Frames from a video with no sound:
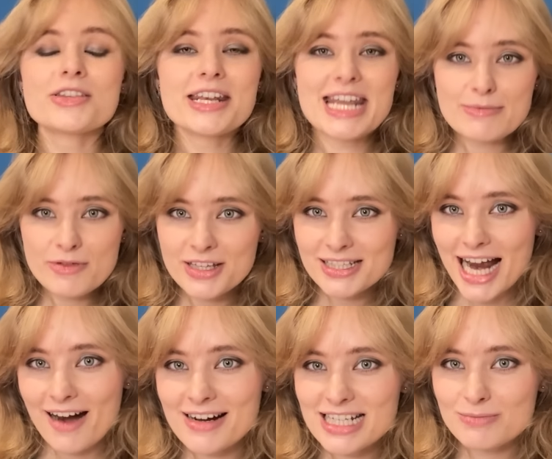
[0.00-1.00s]
the name of this
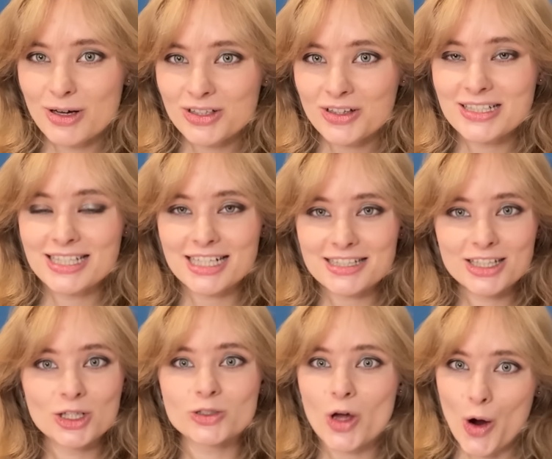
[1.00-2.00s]
character model is actually
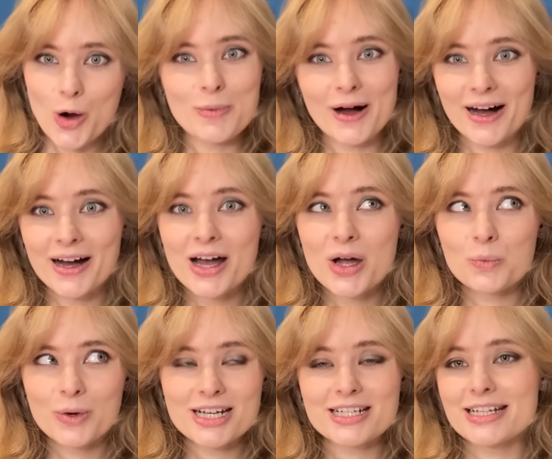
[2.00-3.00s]
called Oba,
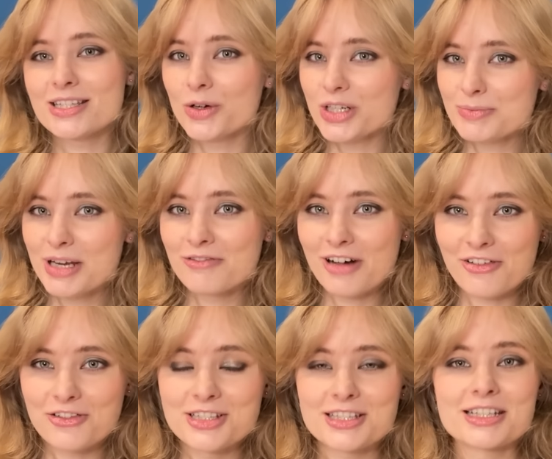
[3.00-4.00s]
which is thought to be a
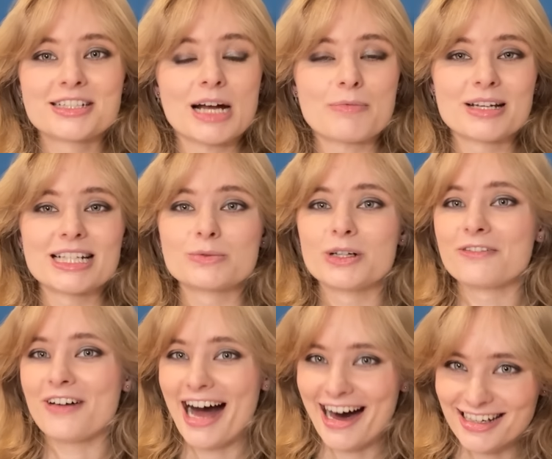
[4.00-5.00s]
reference to the Japanese word
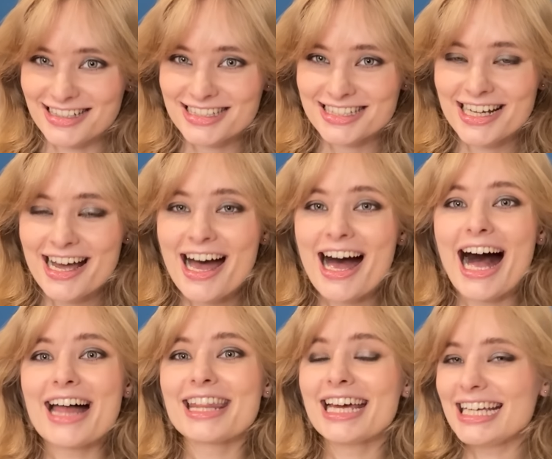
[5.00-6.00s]
for ant.
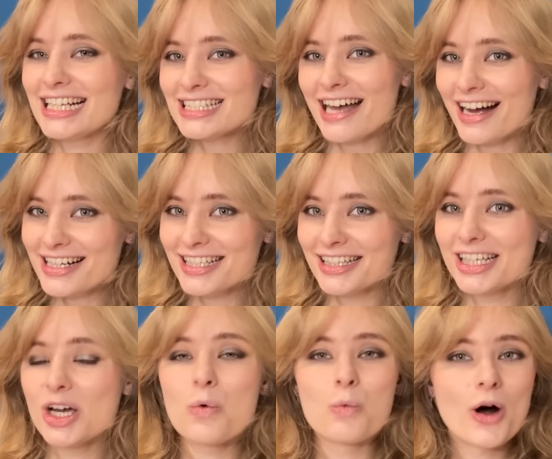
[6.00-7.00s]
And there is actually
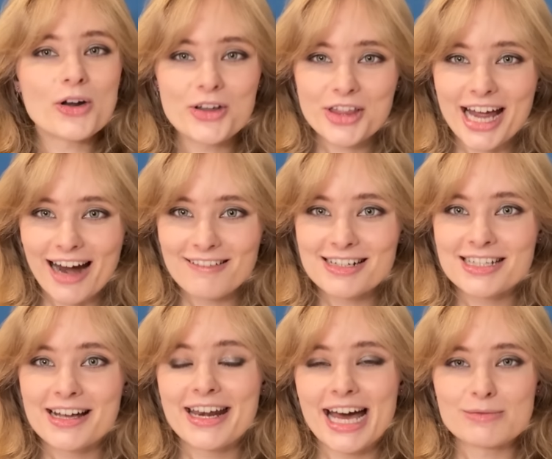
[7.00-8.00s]
one other character
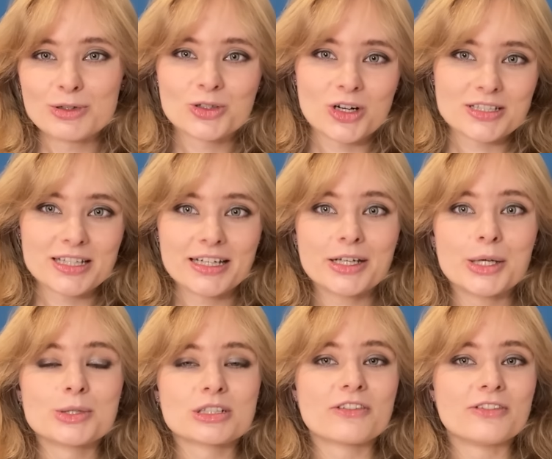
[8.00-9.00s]
in Animal Crossing
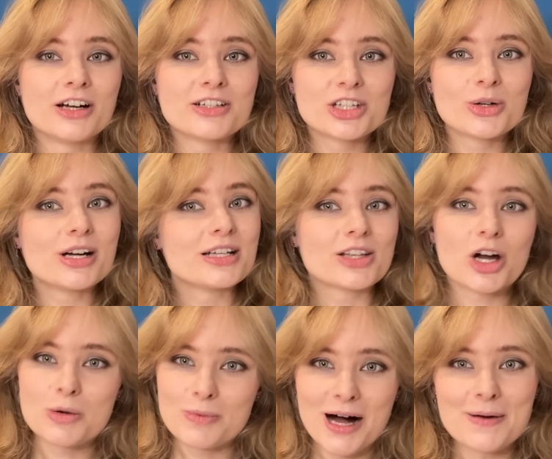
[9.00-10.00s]
who's referred to as
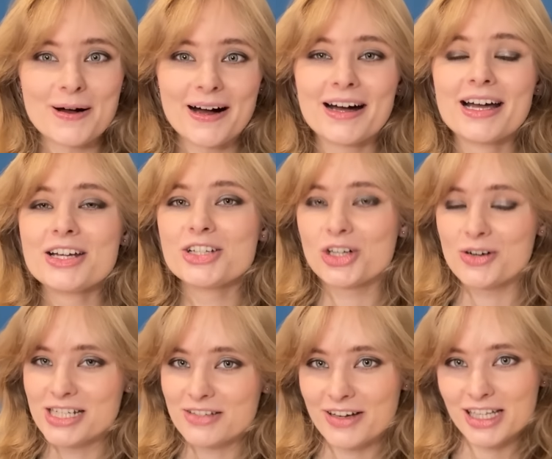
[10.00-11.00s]
Obaba during
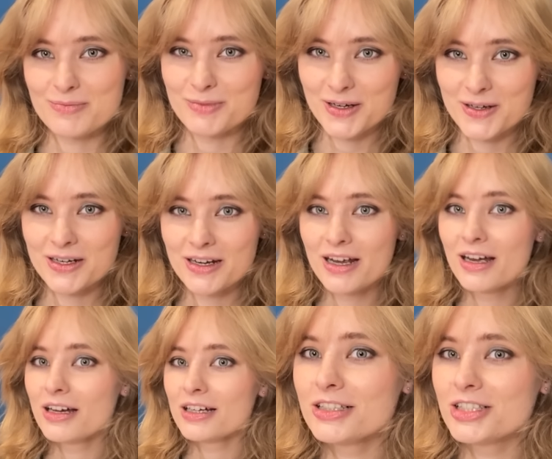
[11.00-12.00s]
development,
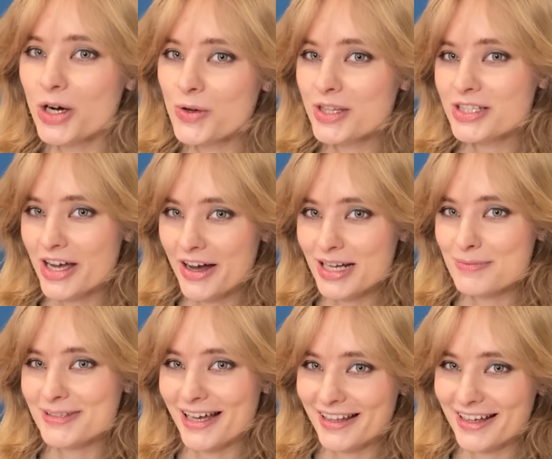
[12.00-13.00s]
Joan the turnip
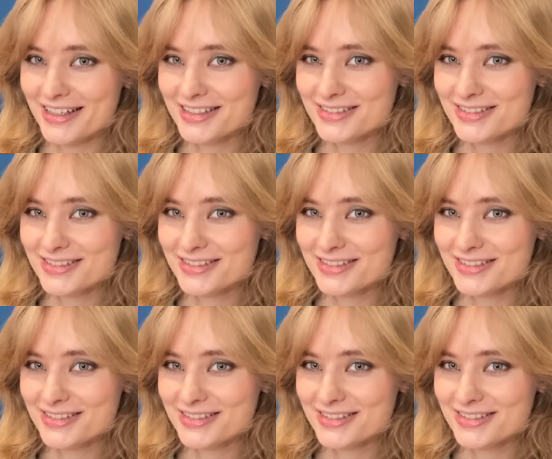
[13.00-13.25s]
seller.